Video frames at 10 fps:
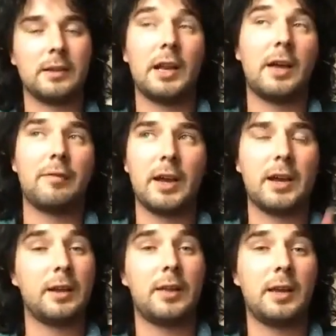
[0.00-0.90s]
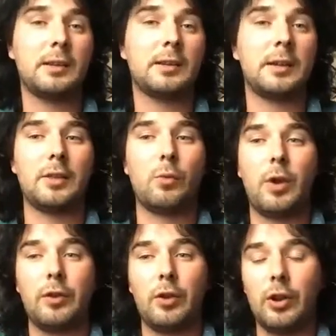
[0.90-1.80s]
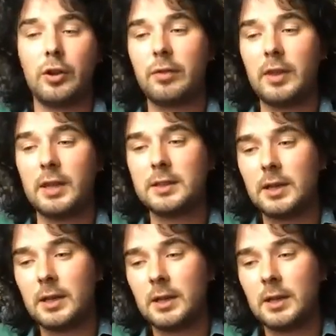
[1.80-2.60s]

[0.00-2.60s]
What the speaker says: I love that kind of thing, like the weathered look of things.